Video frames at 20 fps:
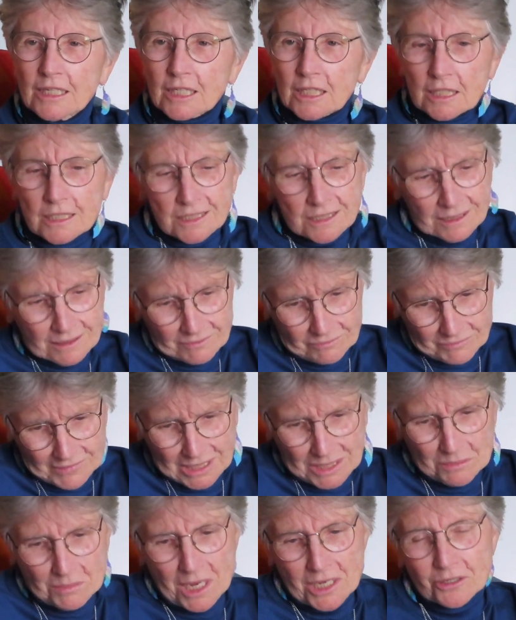Because
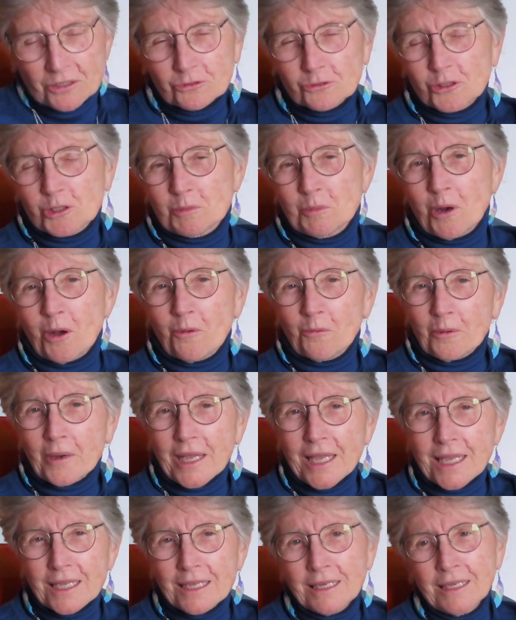in my own small
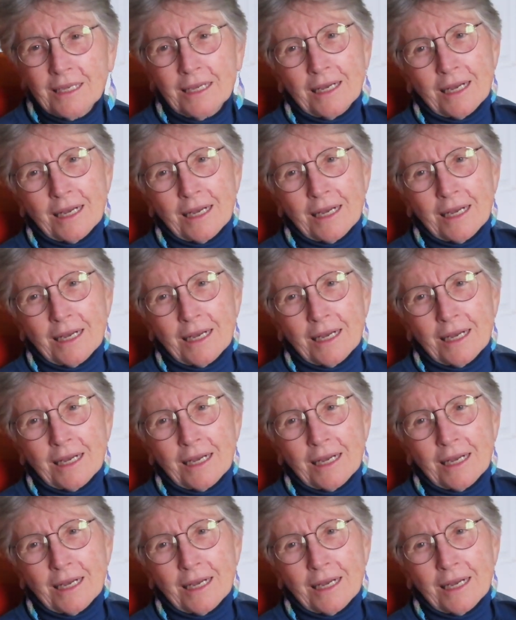way,